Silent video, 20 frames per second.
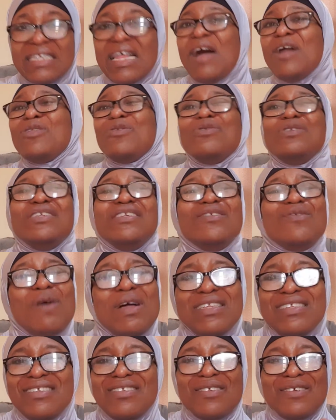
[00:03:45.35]
I want to gist
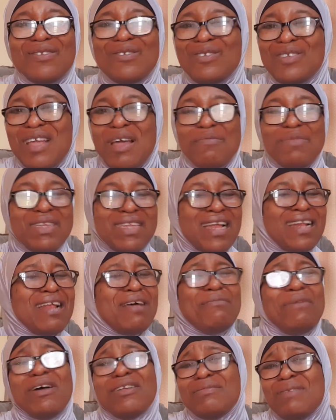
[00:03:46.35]
one gist on social media, and
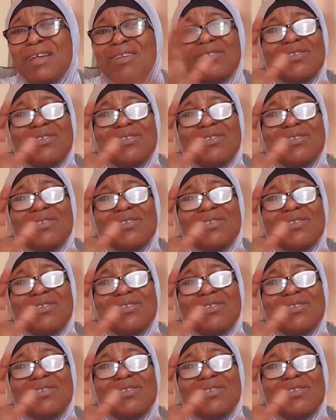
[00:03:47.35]
my husband,